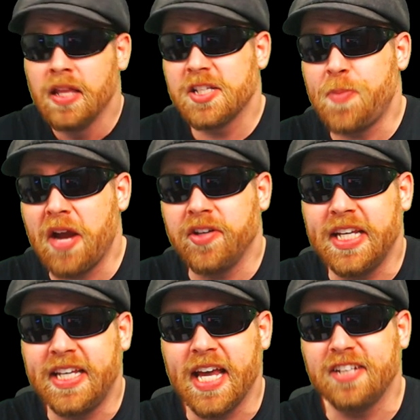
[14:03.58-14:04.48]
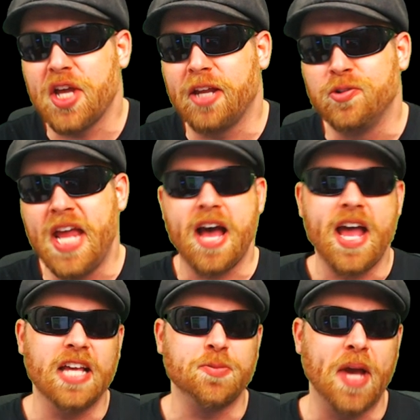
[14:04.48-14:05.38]
The Sparring DK channel now
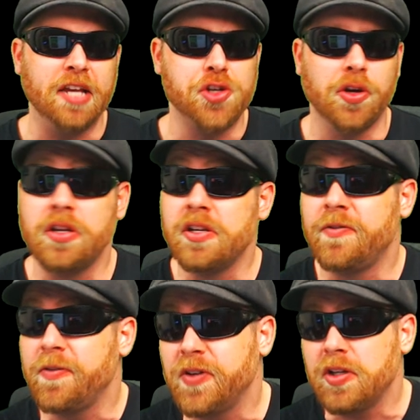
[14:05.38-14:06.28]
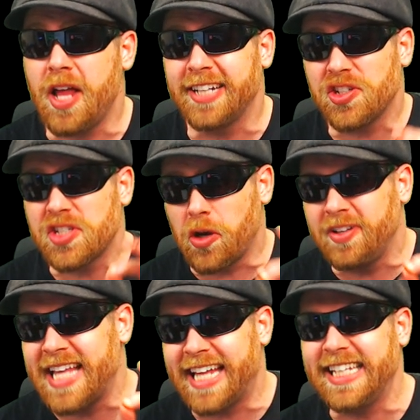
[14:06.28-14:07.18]
has Patreon, and if you feel like just going
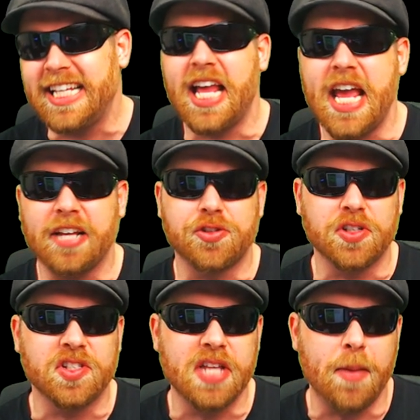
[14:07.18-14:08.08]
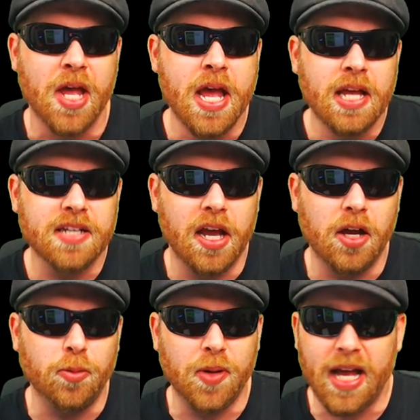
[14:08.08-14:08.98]
that little extra step to
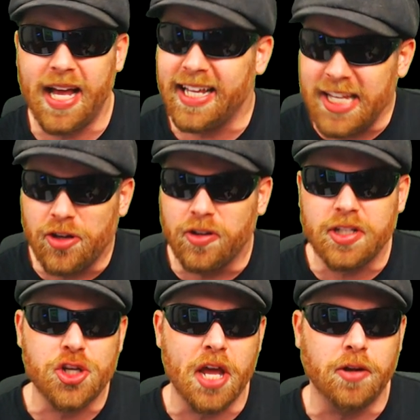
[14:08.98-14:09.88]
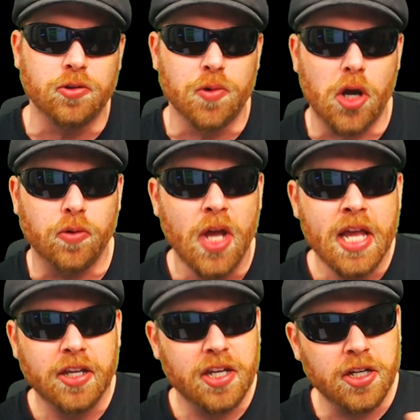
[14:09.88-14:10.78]
help, uh, you know, the channel grow,
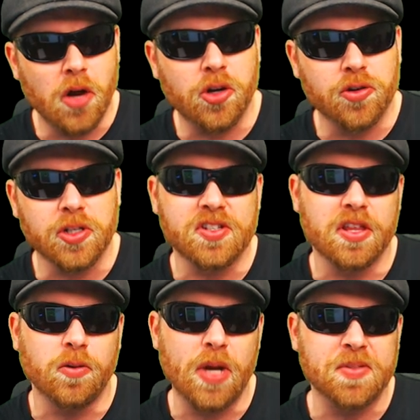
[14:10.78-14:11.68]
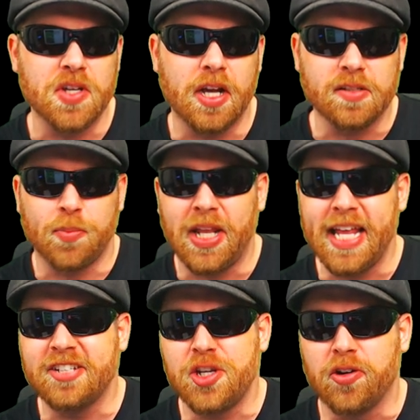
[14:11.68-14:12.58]
you can go across to the website,
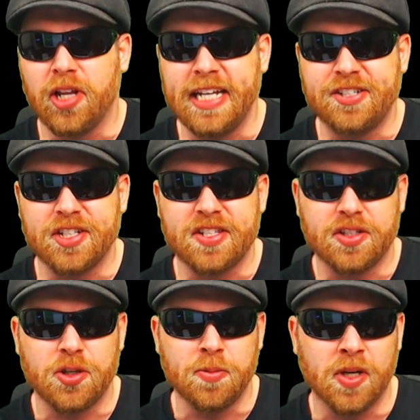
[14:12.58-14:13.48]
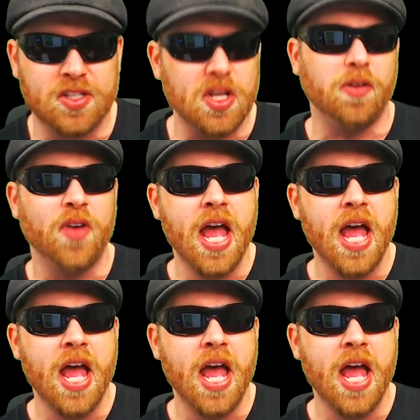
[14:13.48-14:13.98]
pledge your allegiance to myself,